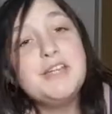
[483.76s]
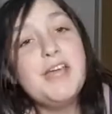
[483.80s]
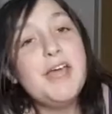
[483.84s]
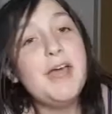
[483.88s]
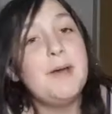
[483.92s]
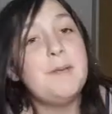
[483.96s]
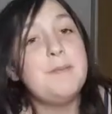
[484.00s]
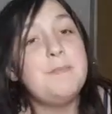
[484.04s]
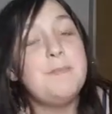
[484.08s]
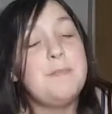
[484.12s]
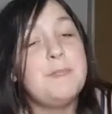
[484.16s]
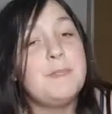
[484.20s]

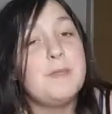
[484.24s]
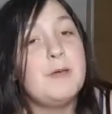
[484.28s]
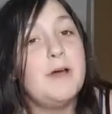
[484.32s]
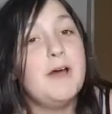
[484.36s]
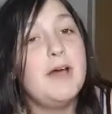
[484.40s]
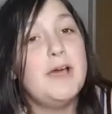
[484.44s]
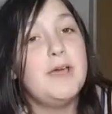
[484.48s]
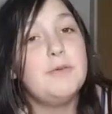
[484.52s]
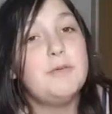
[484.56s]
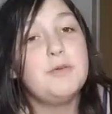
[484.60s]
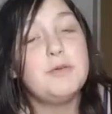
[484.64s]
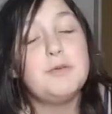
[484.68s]
And yeah,
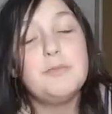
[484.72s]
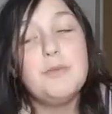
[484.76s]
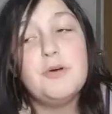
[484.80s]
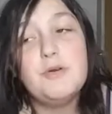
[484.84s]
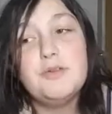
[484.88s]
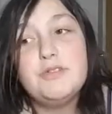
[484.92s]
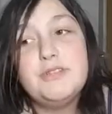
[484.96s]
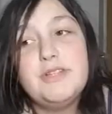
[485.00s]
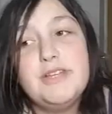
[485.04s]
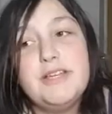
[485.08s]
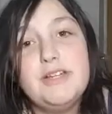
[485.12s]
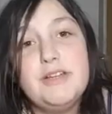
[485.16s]
I
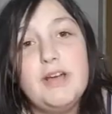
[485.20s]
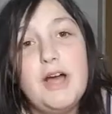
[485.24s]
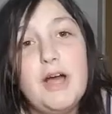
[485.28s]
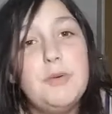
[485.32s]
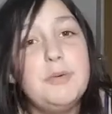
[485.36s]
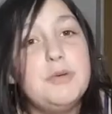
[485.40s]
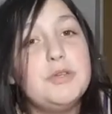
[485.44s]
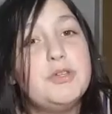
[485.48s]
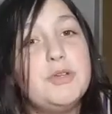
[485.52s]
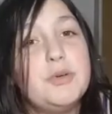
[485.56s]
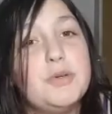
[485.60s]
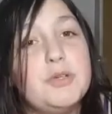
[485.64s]
would
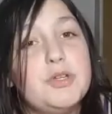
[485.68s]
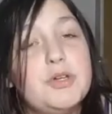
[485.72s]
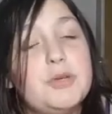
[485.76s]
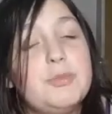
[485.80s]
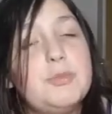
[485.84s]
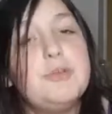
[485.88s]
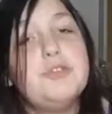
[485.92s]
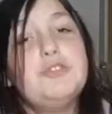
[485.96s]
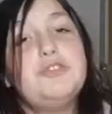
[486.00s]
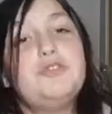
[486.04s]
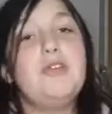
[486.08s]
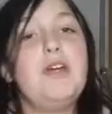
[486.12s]

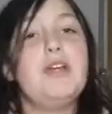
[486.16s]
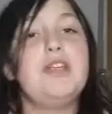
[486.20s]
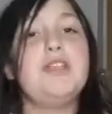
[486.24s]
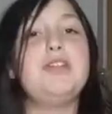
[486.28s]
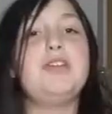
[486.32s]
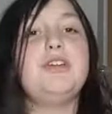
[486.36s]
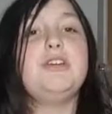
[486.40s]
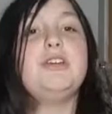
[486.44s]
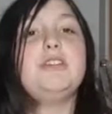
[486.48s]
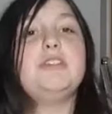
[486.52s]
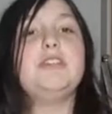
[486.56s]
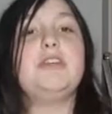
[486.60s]
do a lot more
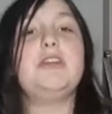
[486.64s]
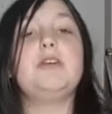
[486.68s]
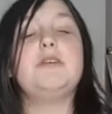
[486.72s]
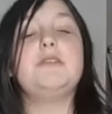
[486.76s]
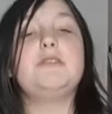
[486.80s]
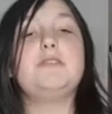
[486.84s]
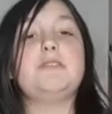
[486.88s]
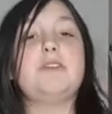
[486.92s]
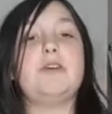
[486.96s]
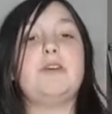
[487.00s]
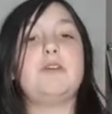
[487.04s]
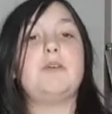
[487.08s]

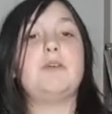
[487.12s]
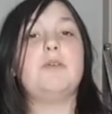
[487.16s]
stretches,